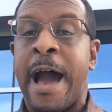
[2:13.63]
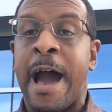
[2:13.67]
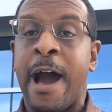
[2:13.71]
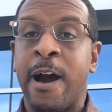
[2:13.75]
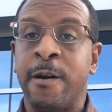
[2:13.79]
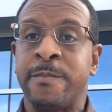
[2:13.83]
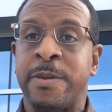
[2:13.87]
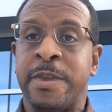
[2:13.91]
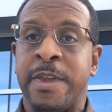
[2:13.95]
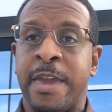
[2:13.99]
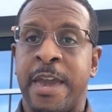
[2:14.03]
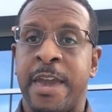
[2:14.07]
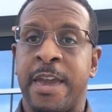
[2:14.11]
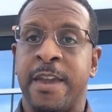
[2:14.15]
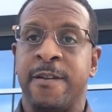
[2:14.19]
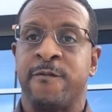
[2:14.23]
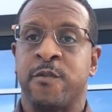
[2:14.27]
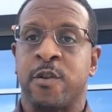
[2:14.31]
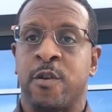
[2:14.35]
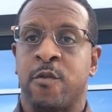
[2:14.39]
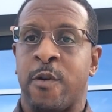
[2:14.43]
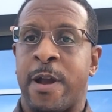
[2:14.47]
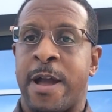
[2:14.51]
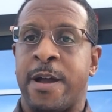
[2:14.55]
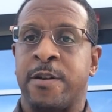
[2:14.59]
Our
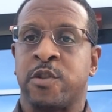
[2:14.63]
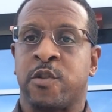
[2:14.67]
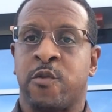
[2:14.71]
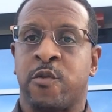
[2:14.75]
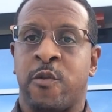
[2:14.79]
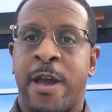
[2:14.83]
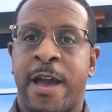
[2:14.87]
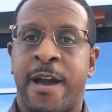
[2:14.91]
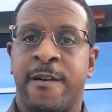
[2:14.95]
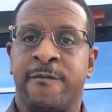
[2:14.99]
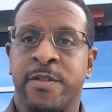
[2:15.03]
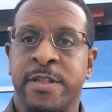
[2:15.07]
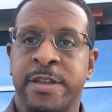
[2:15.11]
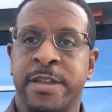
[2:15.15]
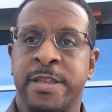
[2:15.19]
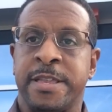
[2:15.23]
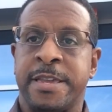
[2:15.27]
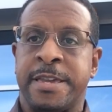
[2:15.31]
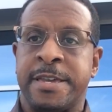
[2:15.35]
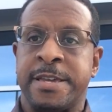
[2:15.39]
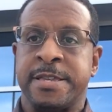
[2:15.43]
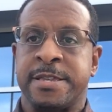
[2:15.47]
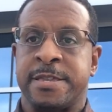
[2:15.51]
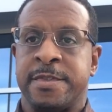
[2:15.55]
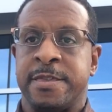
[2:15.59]
behavior around
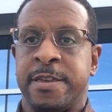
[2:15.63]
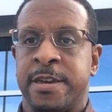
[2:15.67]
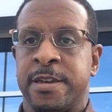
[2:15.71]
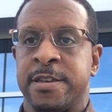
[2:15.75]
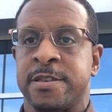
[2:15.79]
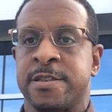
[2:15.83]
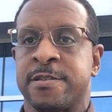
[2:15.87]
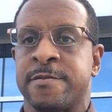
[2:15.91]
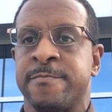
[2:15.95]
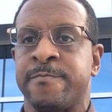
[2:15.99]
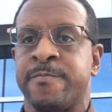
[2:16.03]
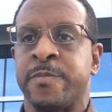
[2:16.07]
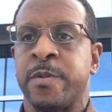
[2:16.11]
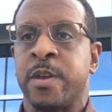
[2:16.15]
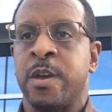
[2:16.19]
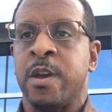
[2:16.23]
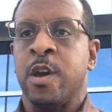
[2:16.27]
traveling is this.